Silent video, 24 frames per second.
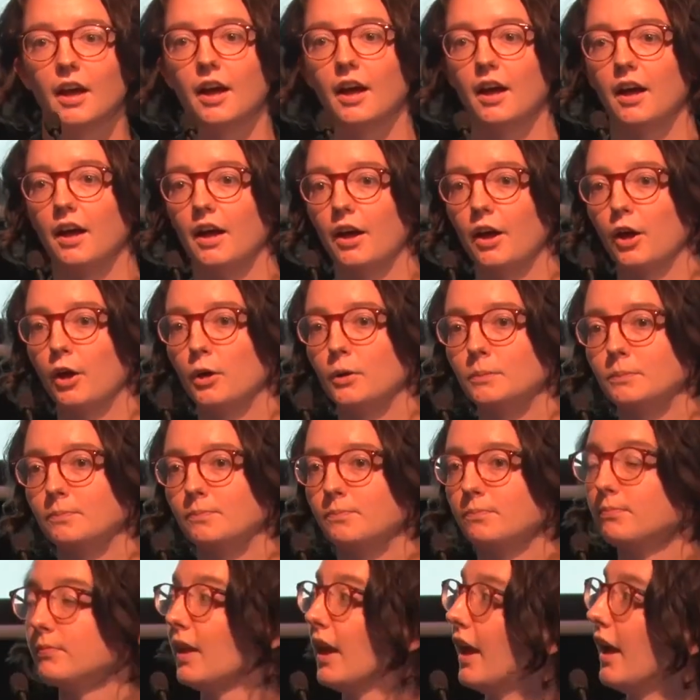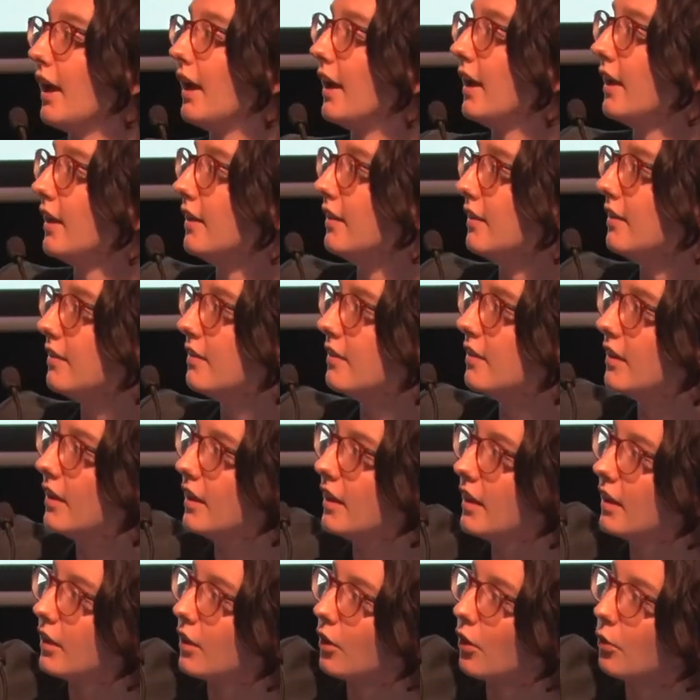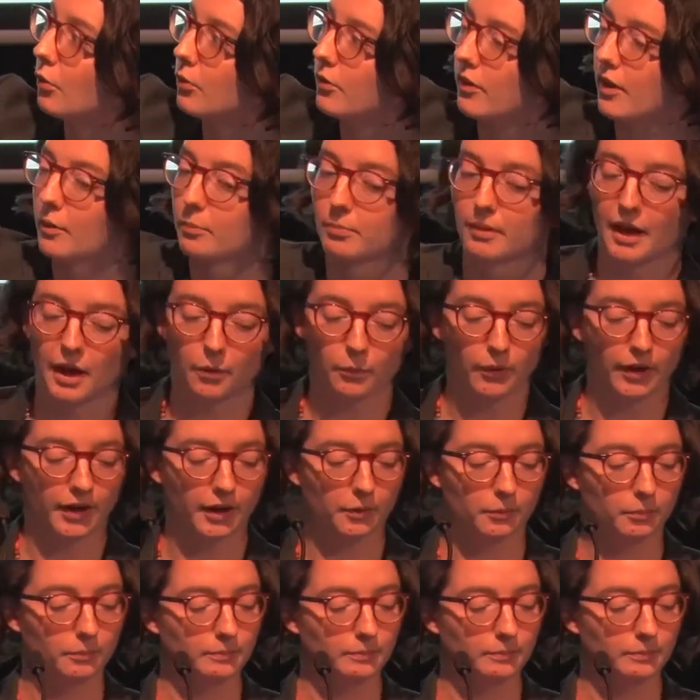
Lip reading: and it goes up that way.